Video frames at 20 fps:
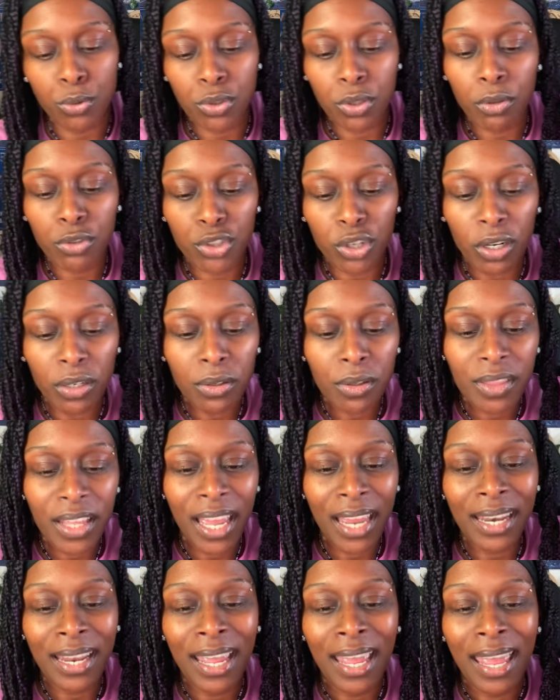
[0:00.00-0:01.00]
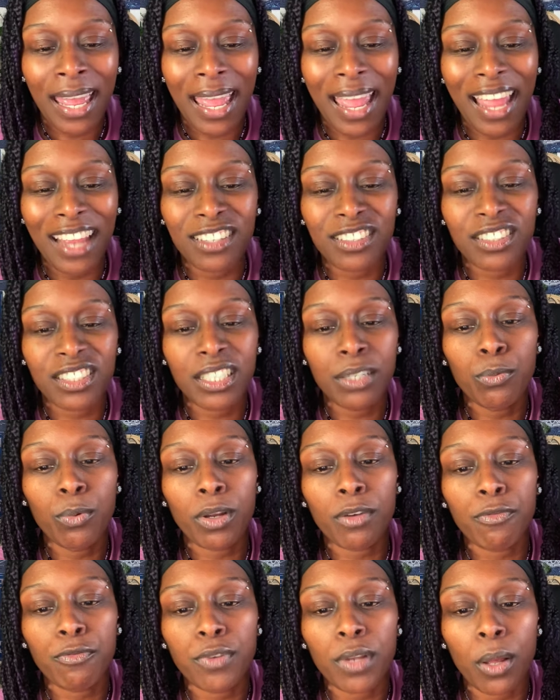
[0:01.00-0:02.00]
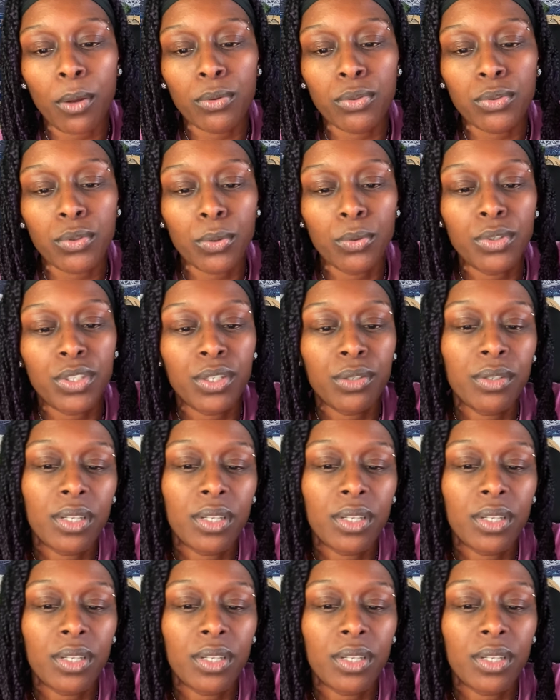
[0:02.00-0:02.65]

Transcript: So journal that and see what flows through to you.